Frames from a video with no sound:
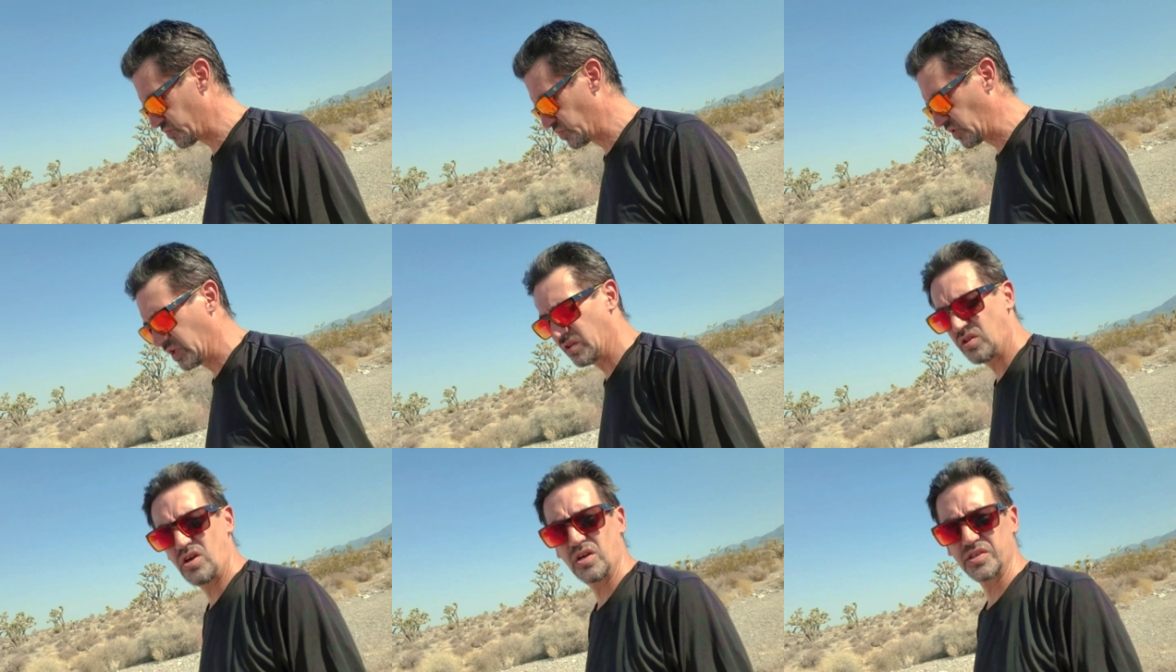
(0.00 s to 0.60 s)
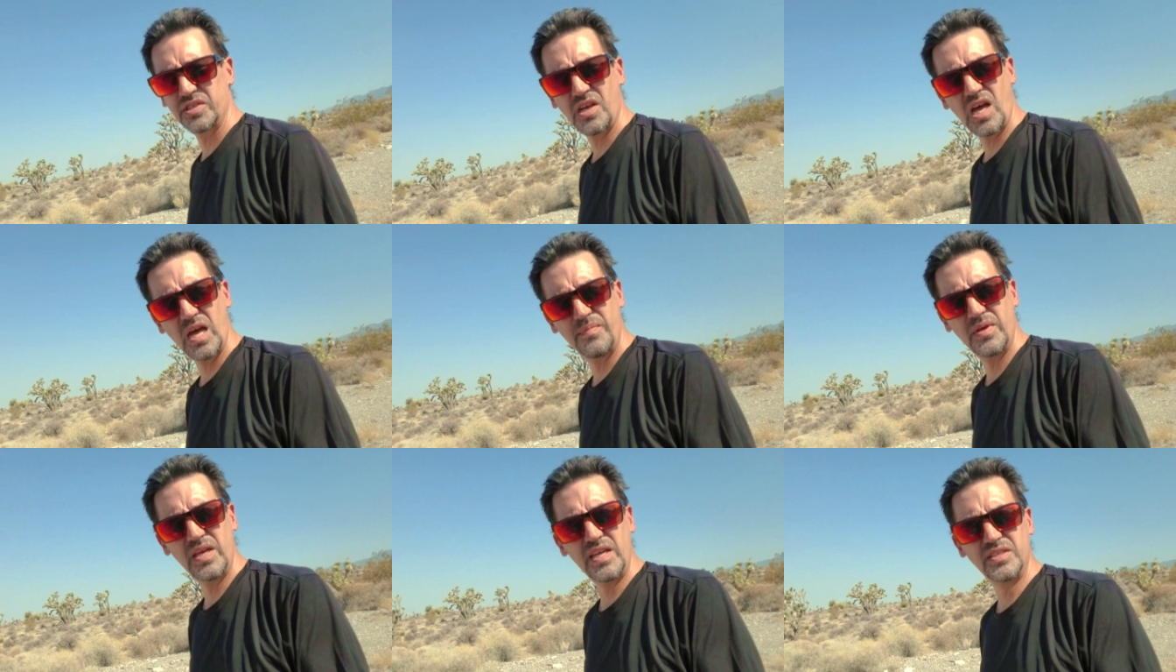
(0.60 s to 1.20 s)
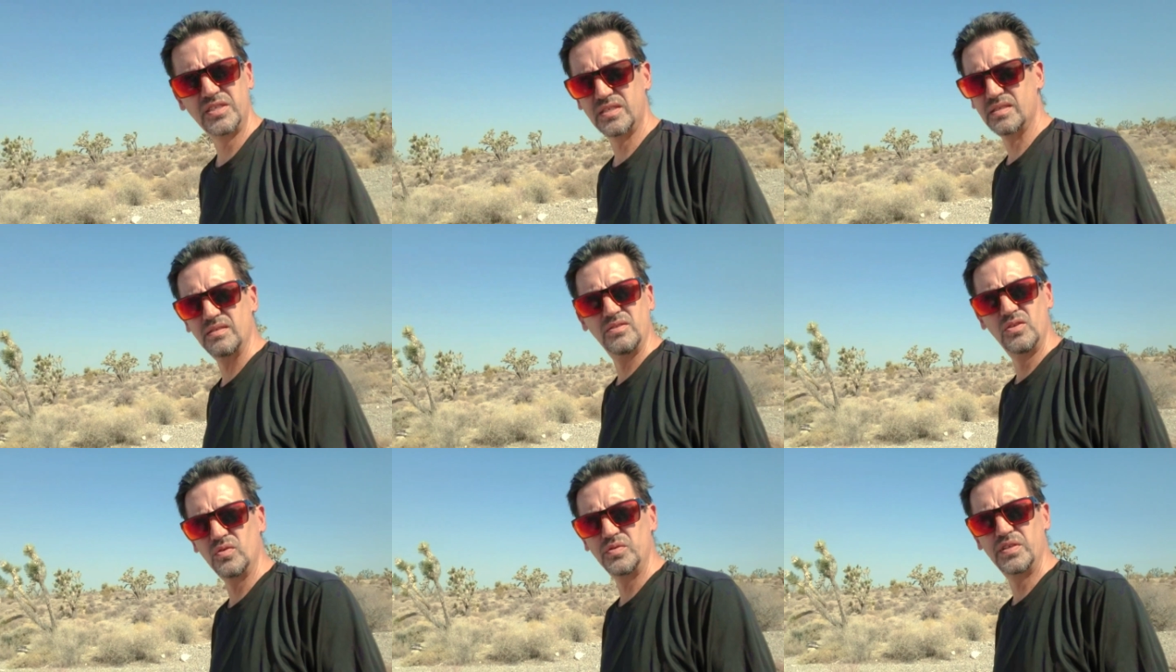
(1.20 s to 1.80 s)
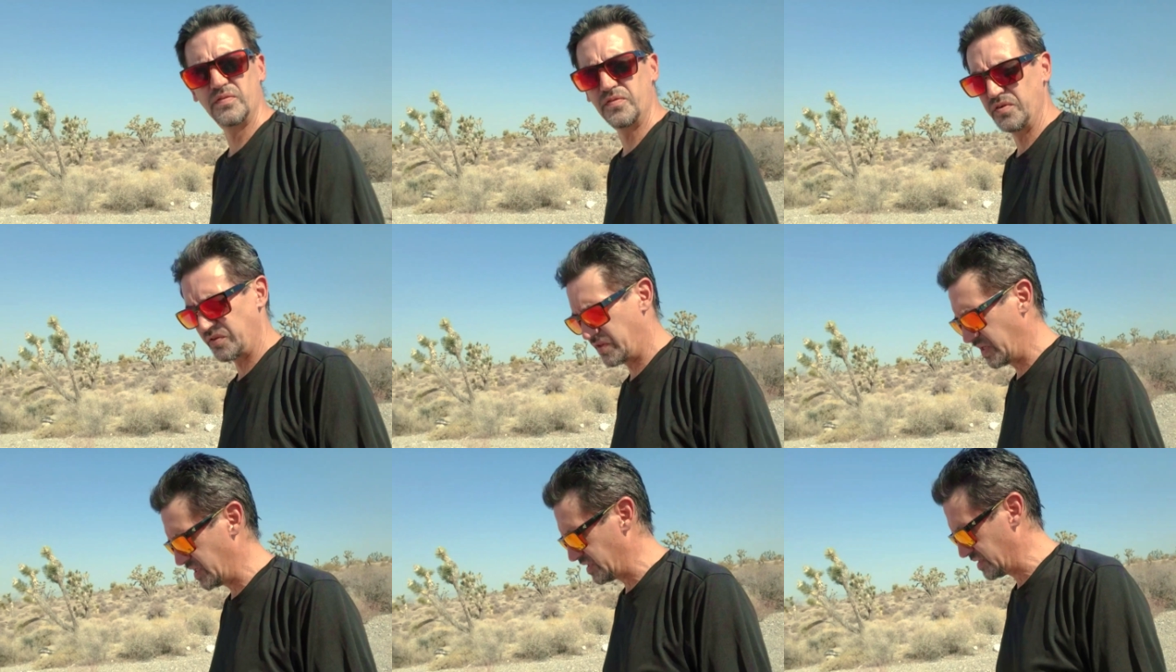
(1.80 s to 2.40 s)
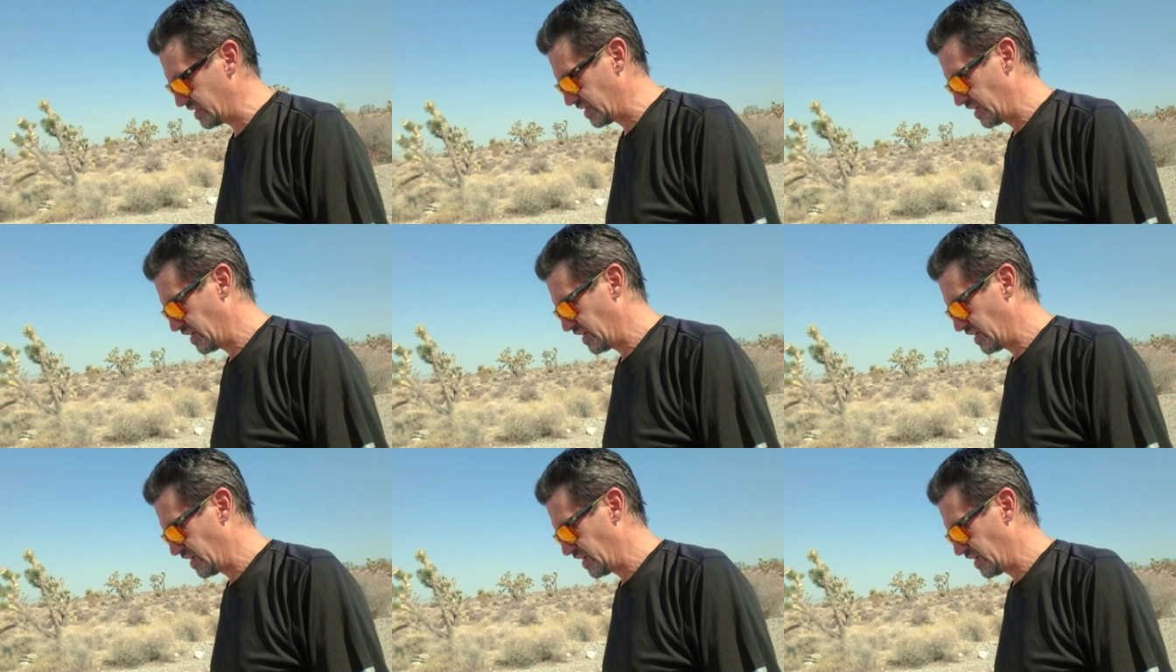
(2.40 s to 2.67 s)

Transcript: really long time, it's no different than